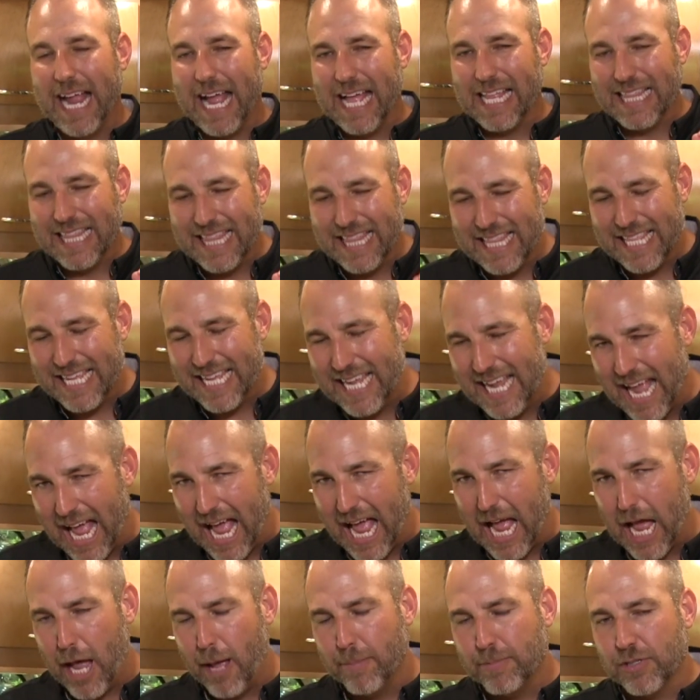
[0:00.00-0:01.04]
had the
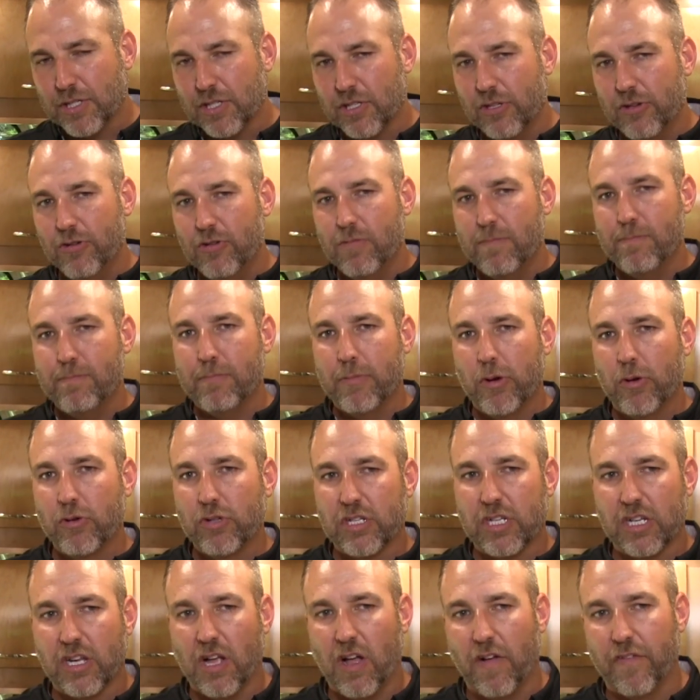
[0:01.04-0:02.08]
absolute
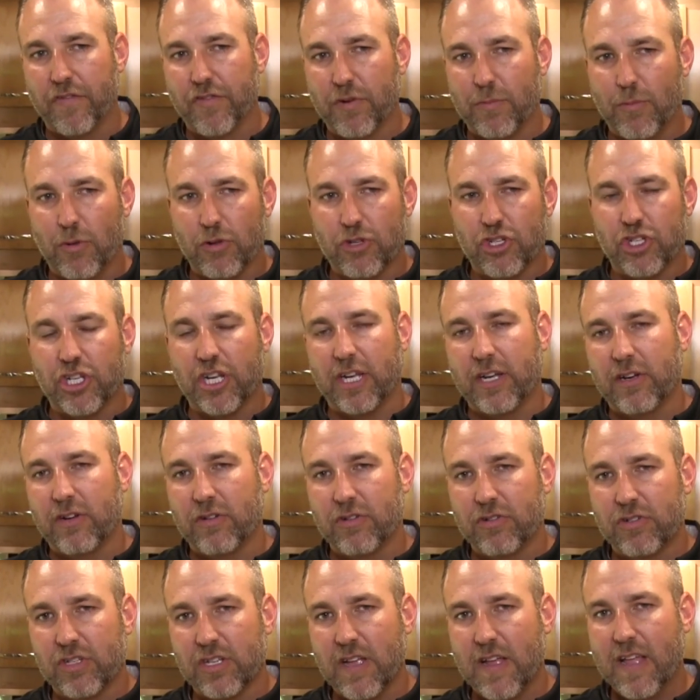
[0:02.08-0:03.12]
most comfortable
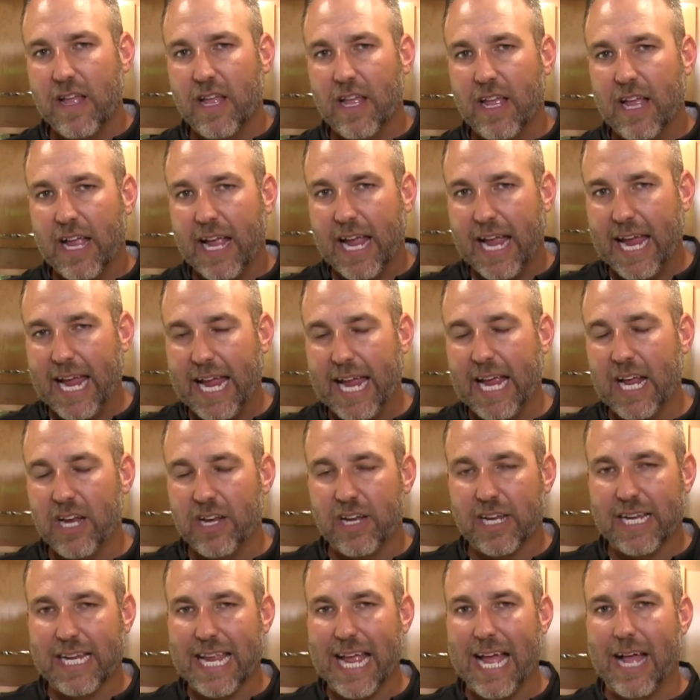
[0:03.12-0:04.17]
chairs
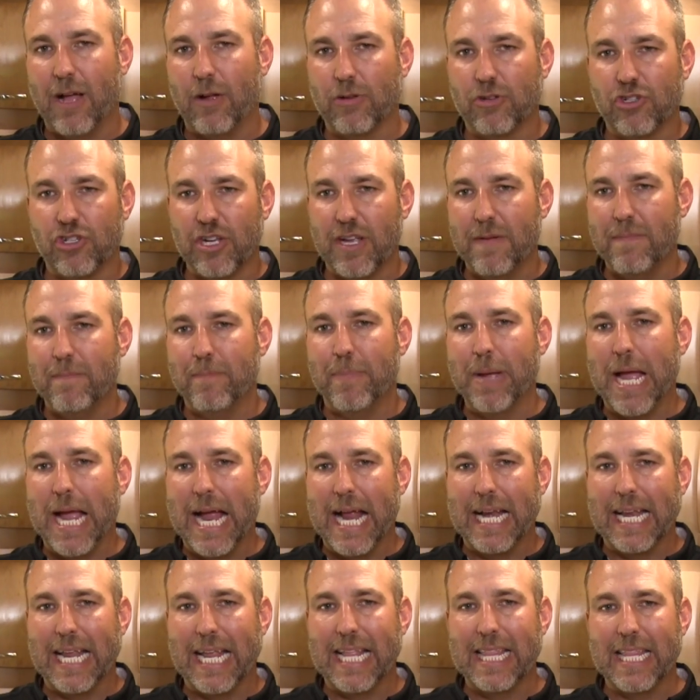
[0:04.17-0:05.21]
and couch and
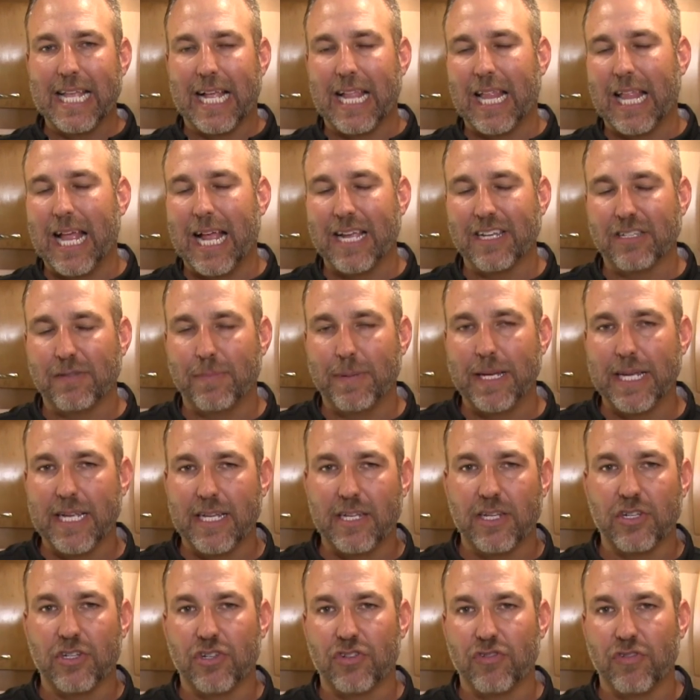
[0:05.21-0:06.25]
bed in the Class B
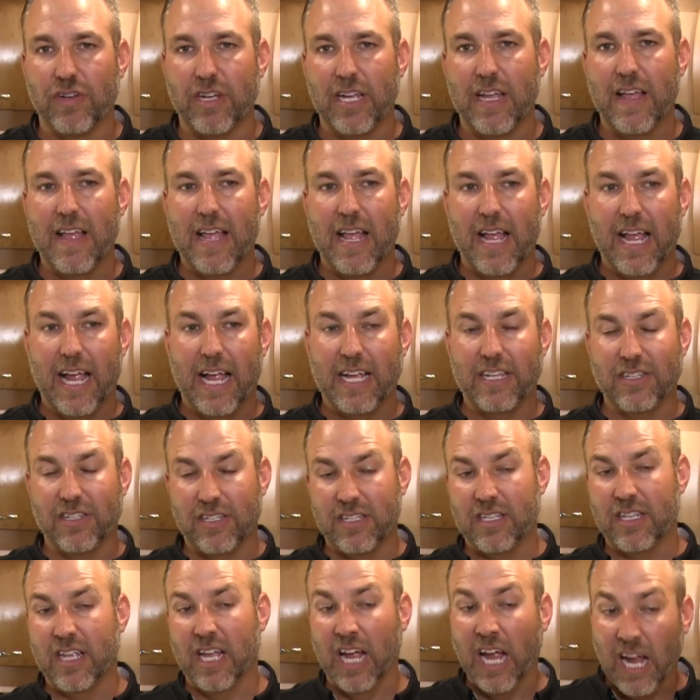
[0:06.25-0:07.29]
industry.
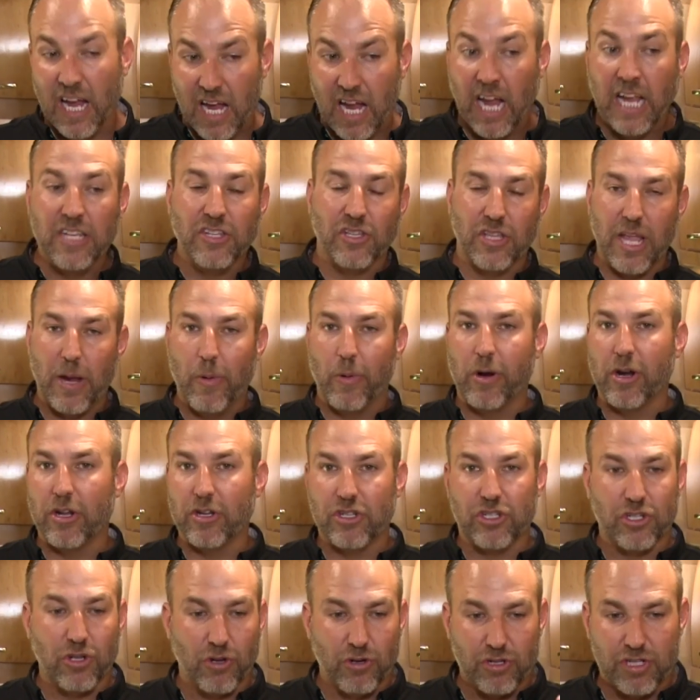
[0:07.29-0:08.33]
And so they went on a
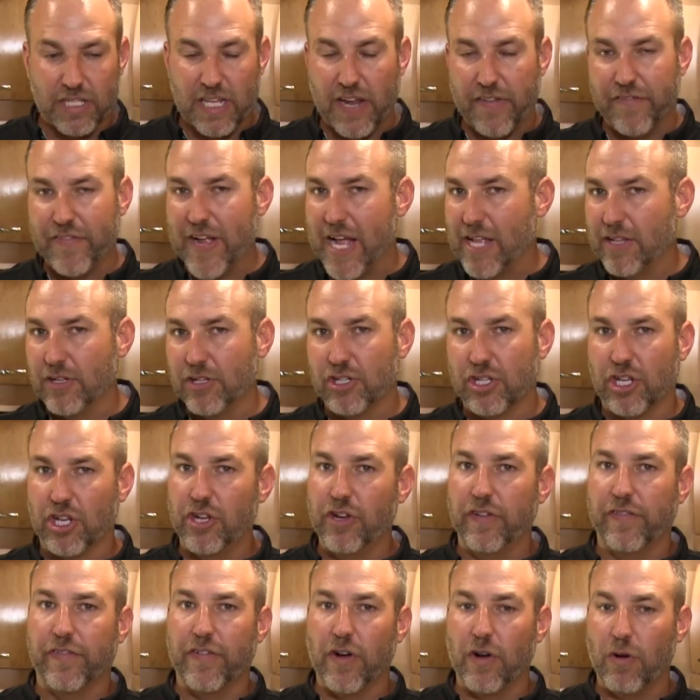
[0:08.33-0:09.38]
search, they found this
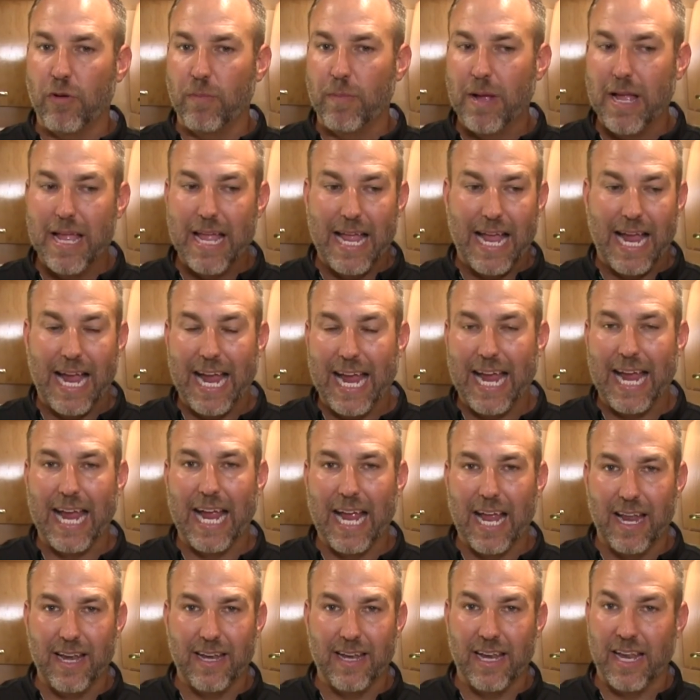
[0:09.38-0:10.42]
Q foam,
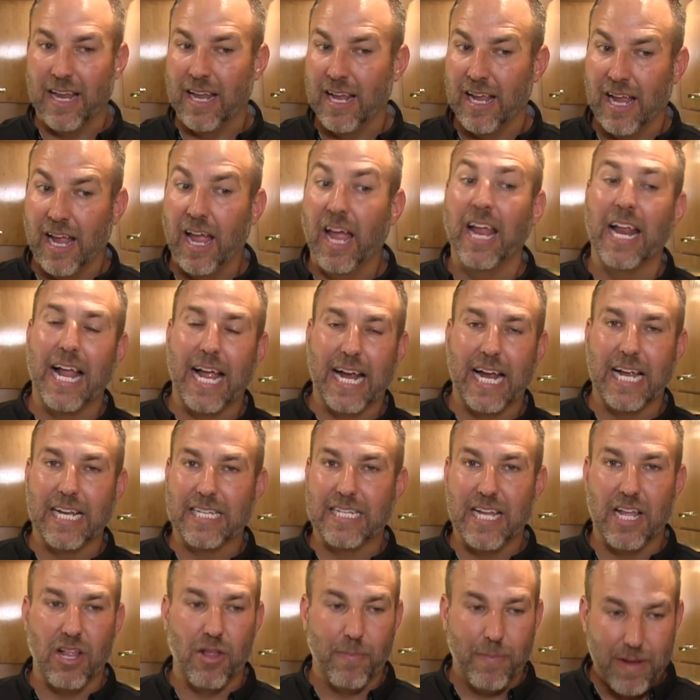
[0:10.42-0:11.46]
and I gotta
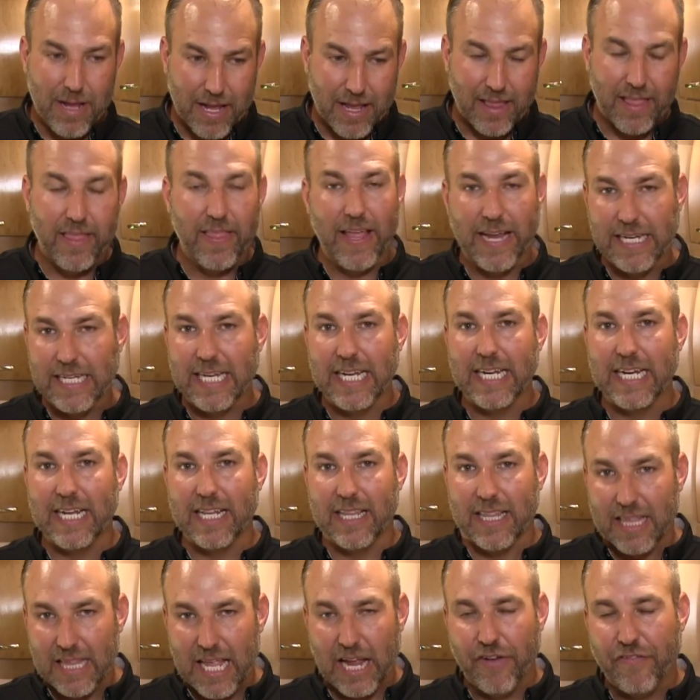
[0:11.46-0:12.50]
tell them, they did it.
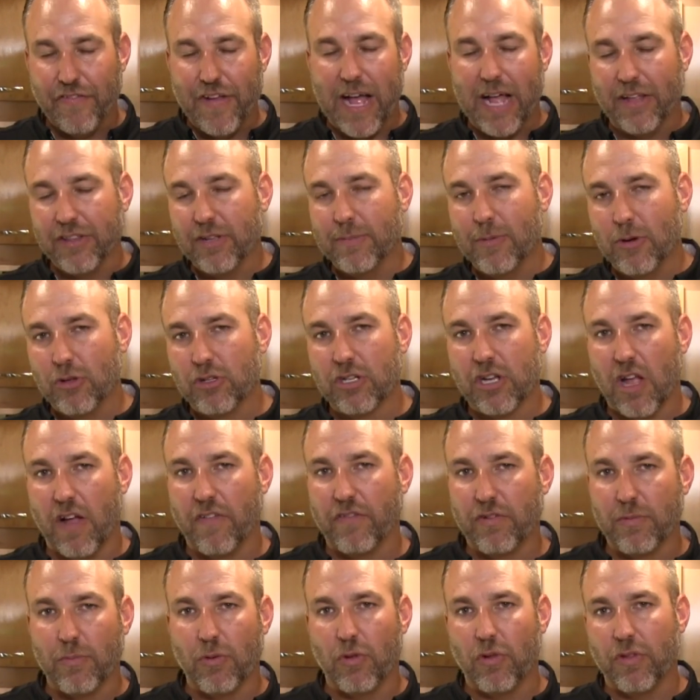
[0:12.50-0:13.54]
They found the most
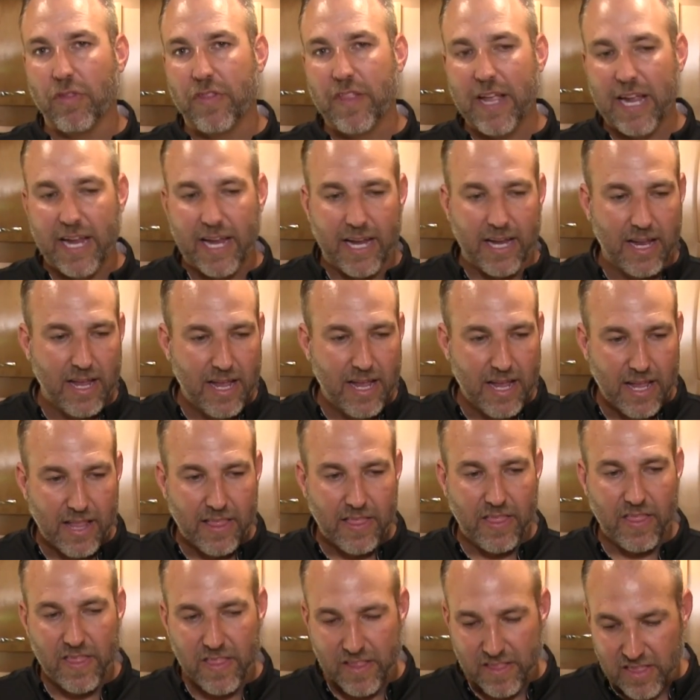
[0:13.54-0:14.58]
comfortable. I
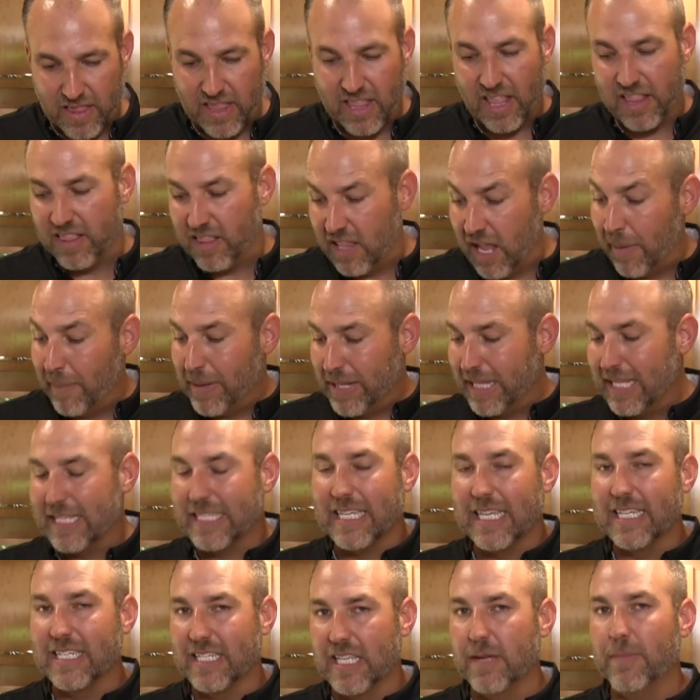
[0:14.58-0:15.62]
mean, this
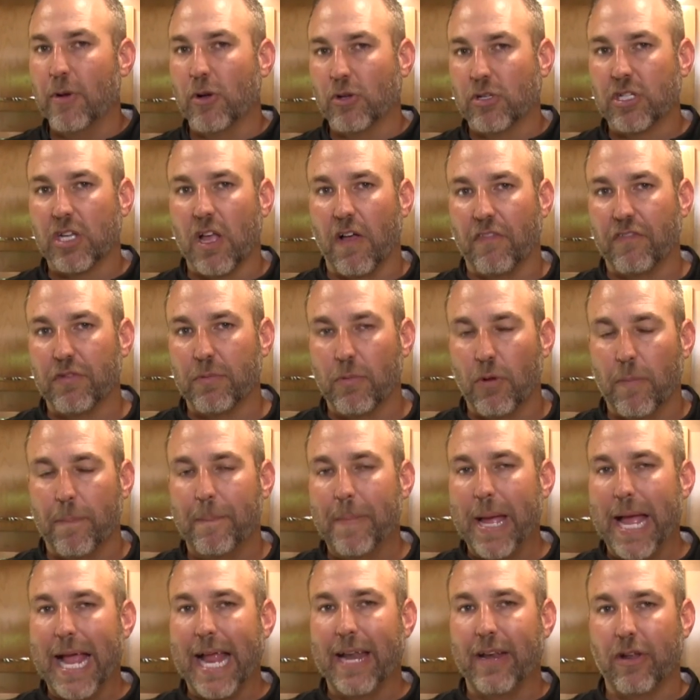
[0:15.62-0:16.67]
is the most comfortable
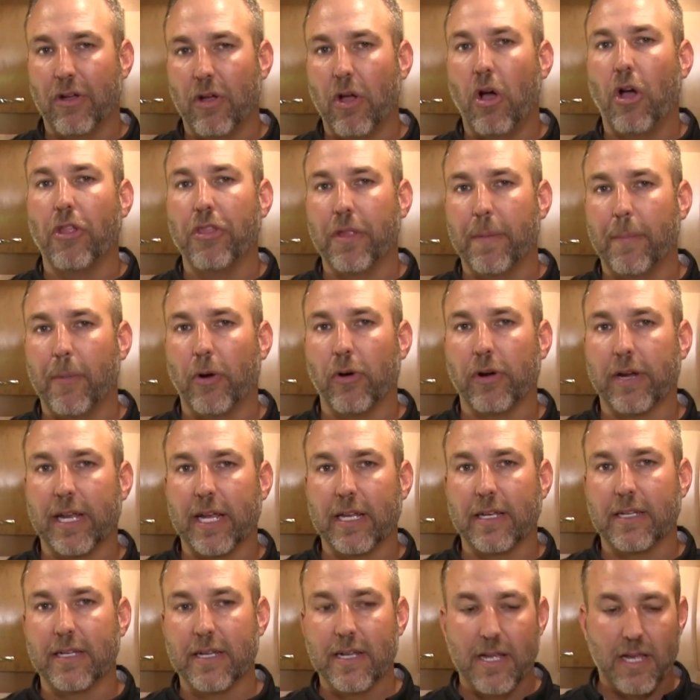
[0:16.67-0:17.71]
bed on the
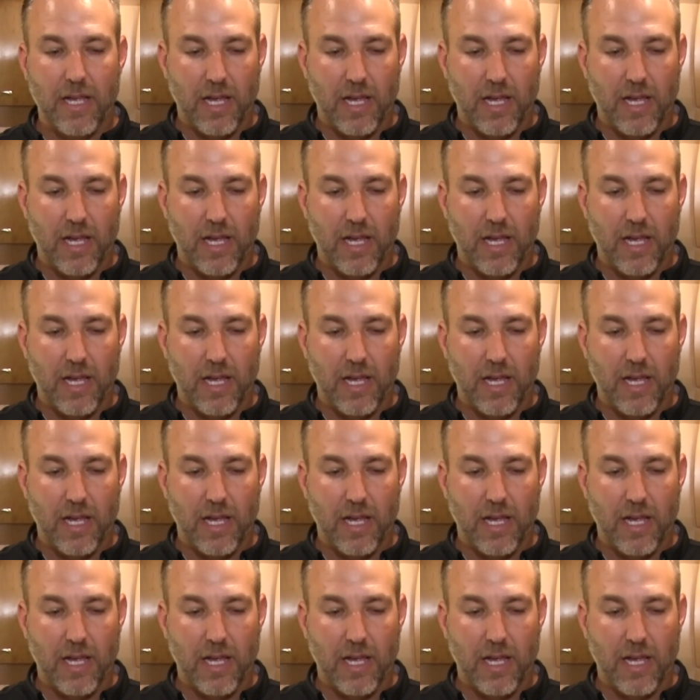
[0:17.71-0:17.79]
market.